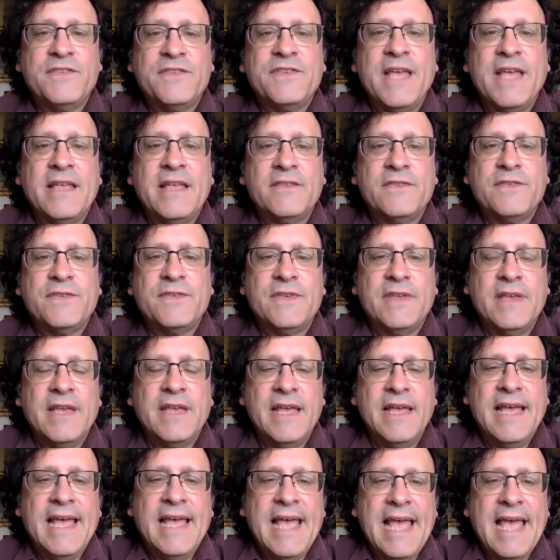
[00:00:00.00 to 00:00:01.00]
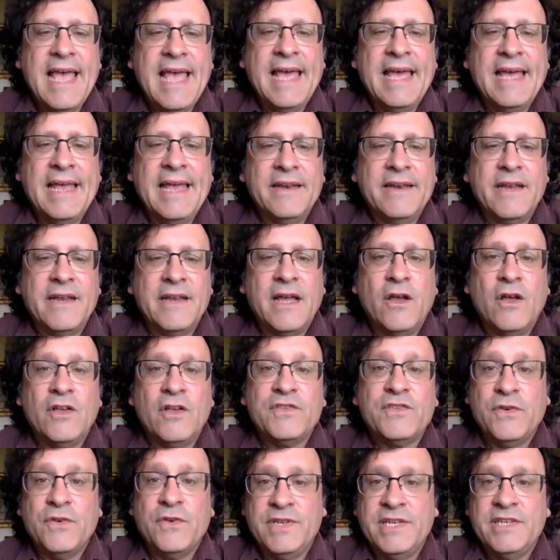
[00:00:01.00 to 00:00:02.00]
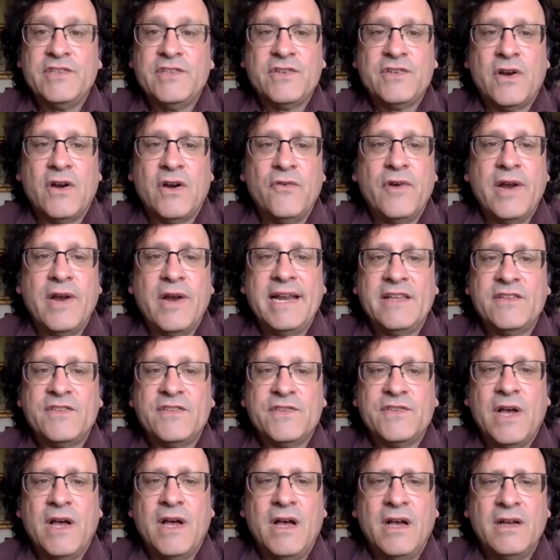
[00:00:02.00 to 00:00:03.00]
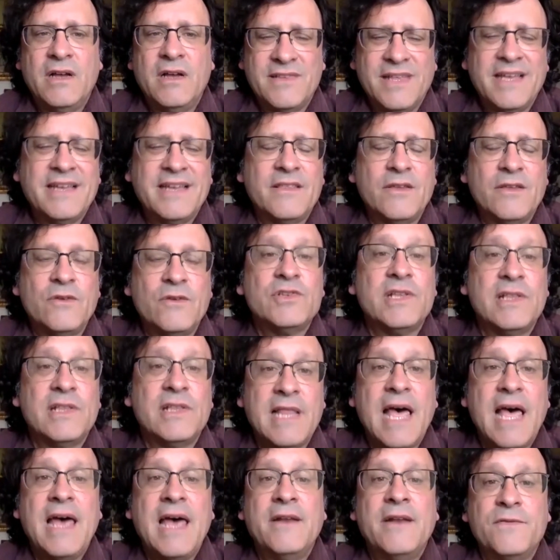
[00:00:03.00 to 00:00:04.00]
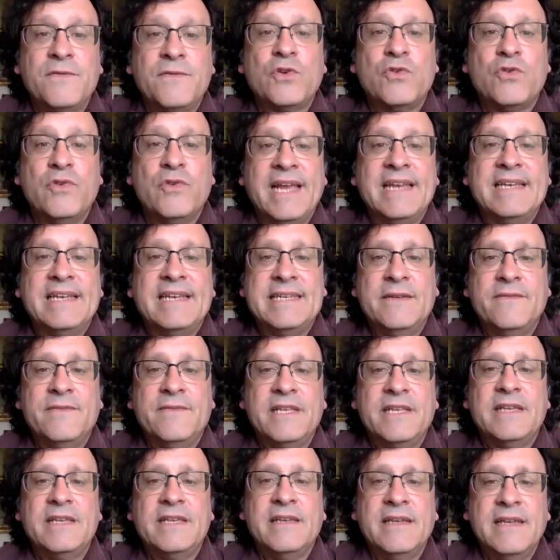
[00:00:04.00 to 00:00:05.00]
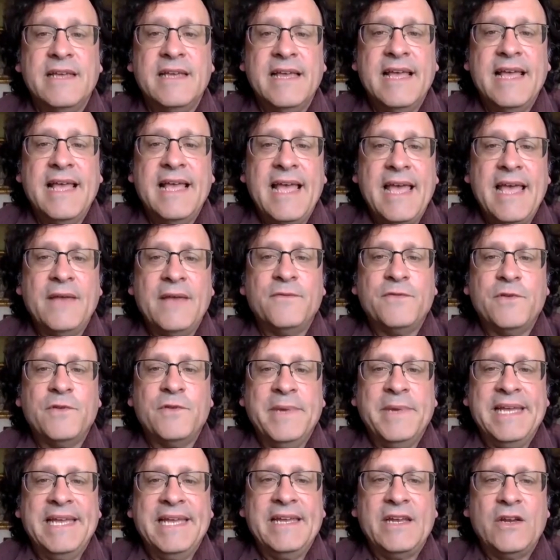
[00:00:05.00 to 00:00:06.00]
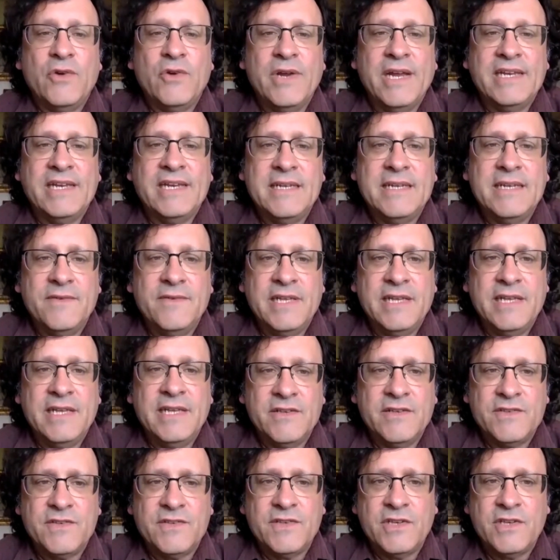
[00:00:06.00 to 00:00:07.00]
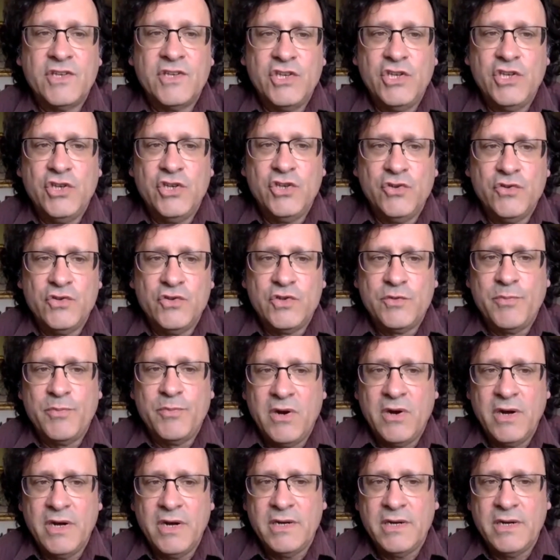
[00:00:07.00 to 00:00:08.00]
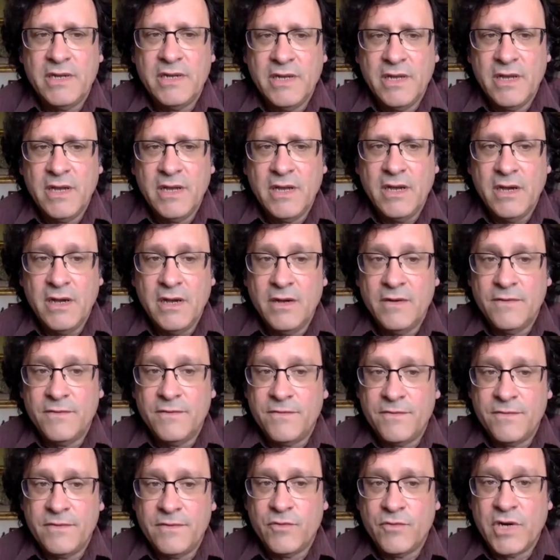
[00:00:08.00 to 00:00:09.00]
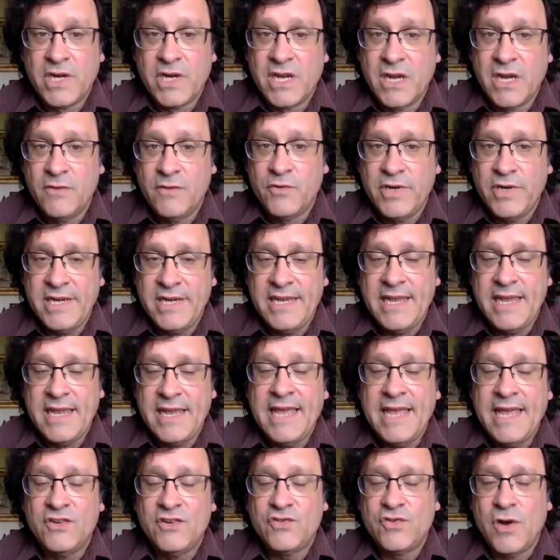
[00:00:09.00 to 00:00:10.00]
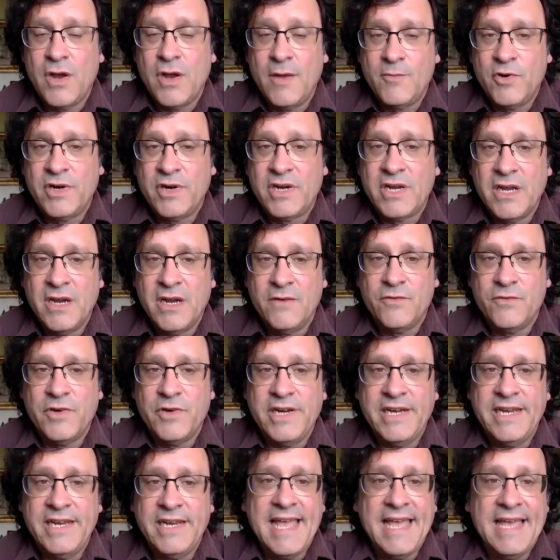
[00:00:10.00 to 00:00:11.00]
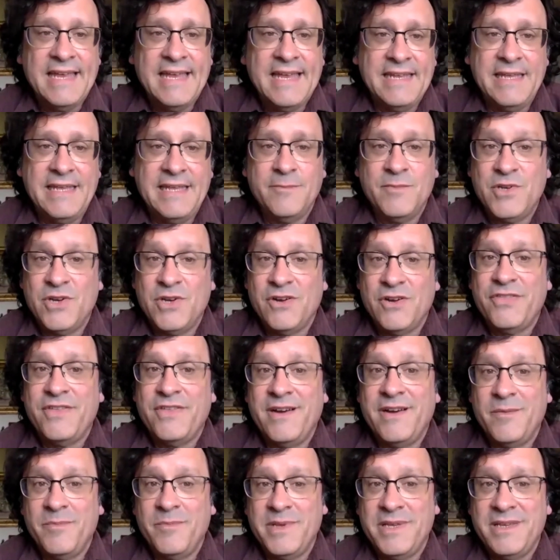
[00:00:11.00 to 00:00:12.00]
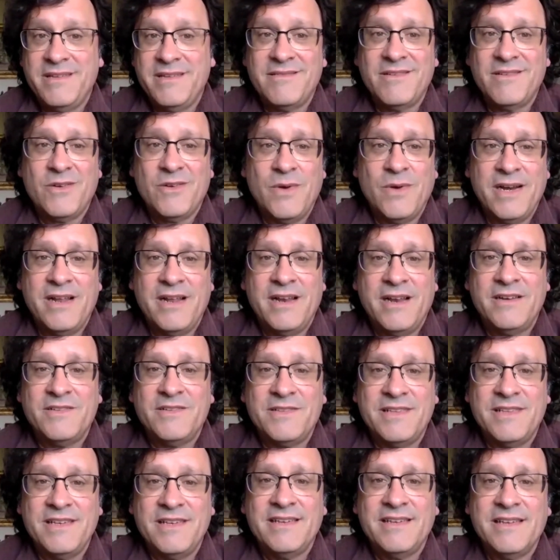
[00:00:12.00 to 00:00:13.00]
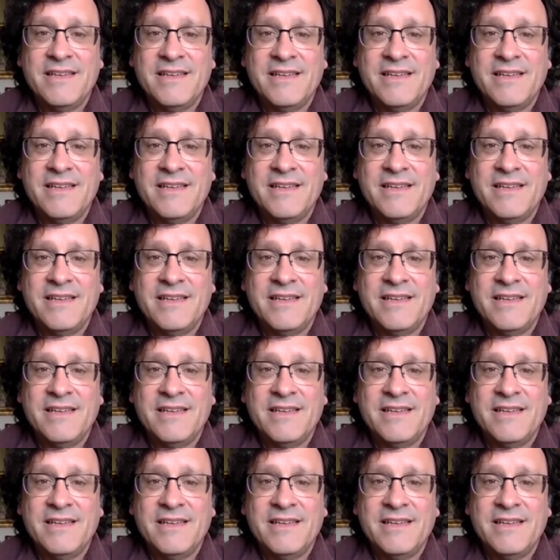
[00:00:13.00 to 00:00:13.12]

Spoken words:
sense. And I also did start writing songs. Like there was a lot of creativity. And for me, creativity is a huge part of recovery and trauma recovery and EMDR therapy, quite honestly.